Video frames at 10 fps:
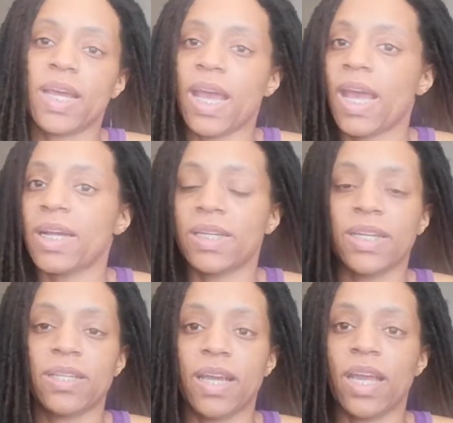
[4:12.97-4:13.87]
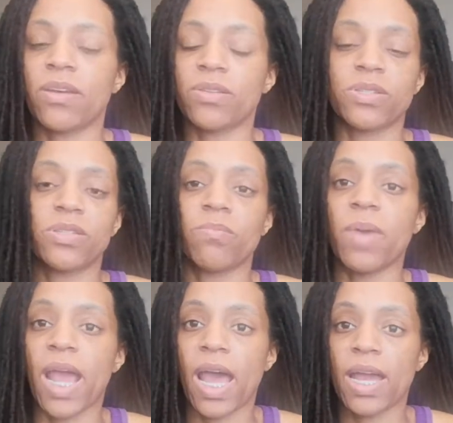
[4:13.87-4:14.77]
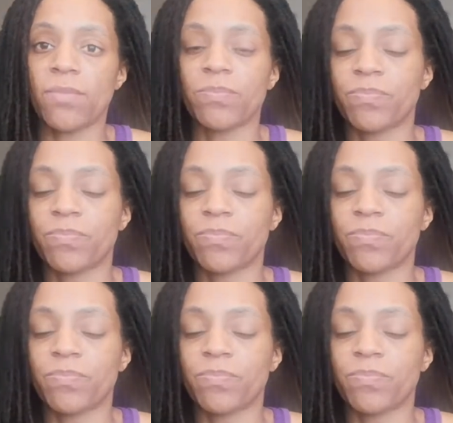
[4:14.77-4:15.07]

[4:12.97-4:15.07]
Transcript: The acne, the hair, it's just bad.